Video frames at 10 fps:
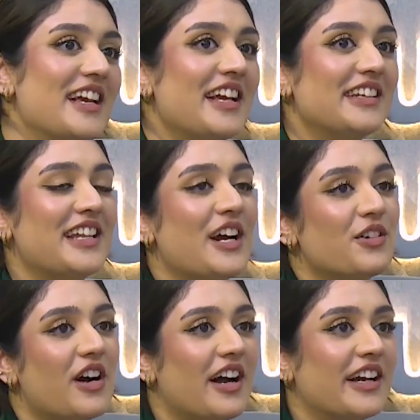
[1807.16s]

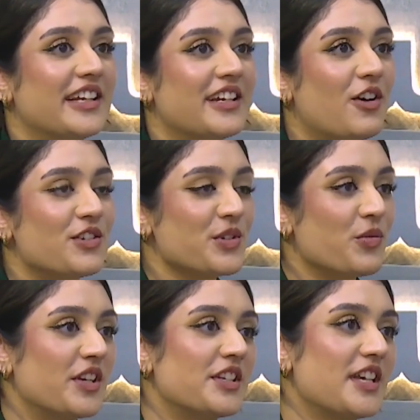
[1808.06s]
Now, I also
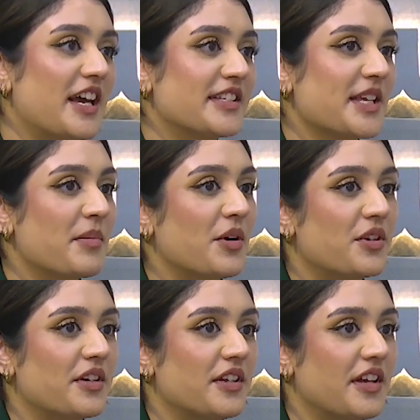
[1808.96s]
wanted to ask
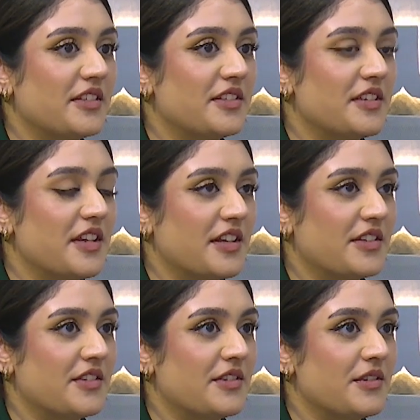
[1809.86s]
about a
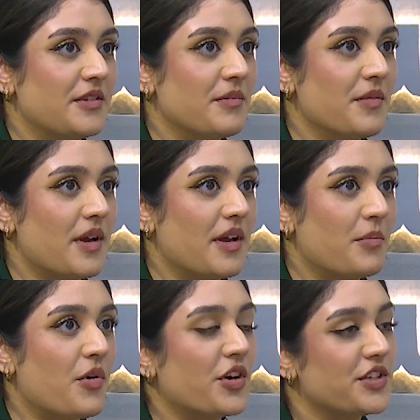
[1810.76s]

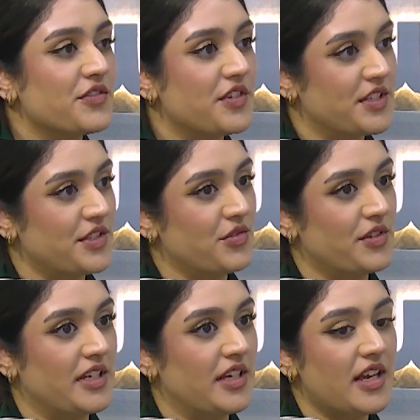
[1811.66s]
part of
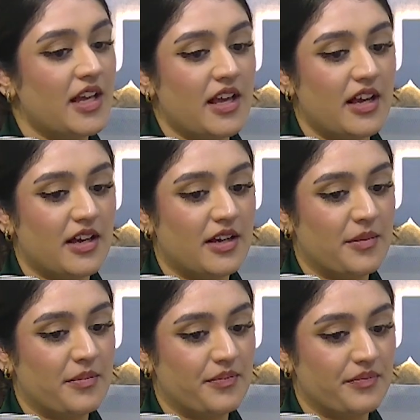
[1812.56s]
history,
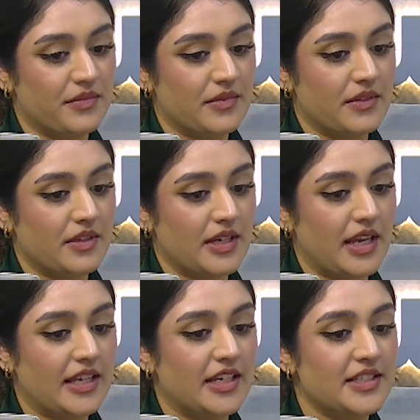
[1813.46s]
and
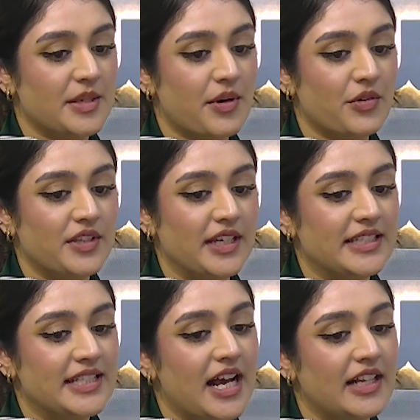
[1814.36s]
it's about the
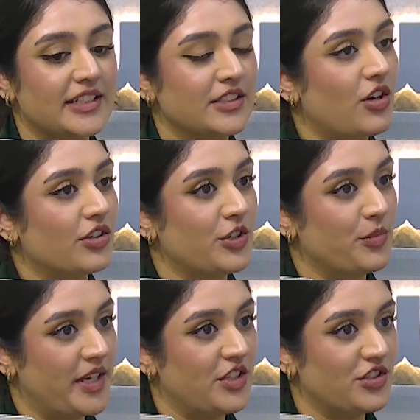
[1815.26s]
Italian
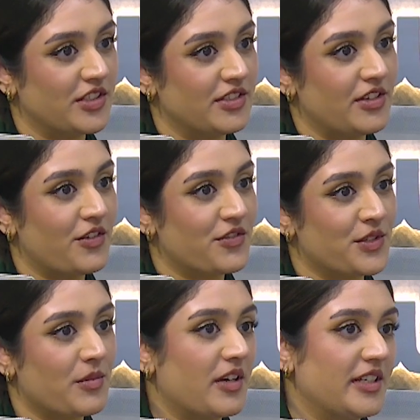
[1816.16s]
occupation of
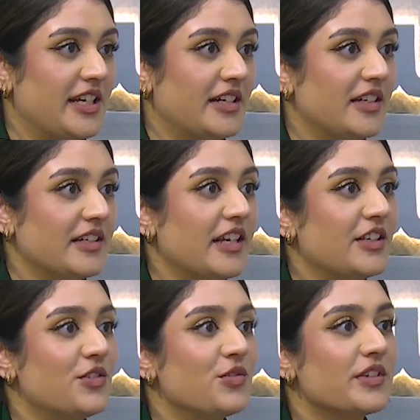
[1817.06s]
Somalia.
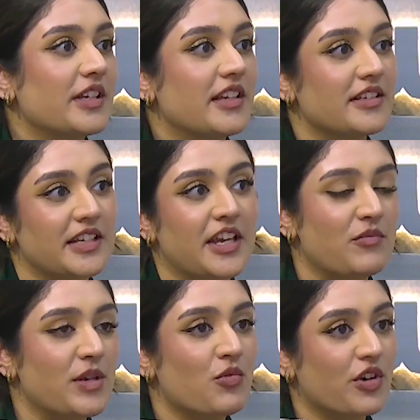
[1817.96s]
Can you give
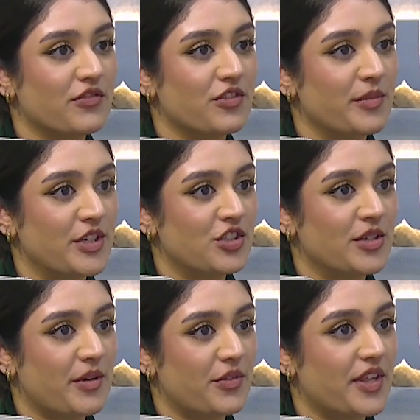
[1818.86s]
me more
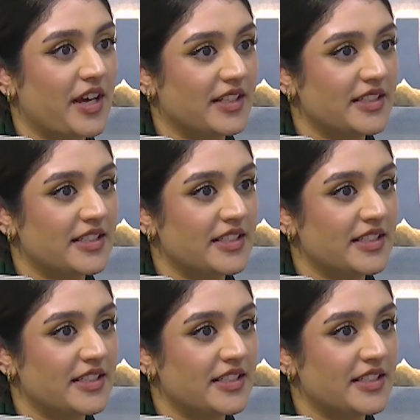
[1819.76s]
information about that?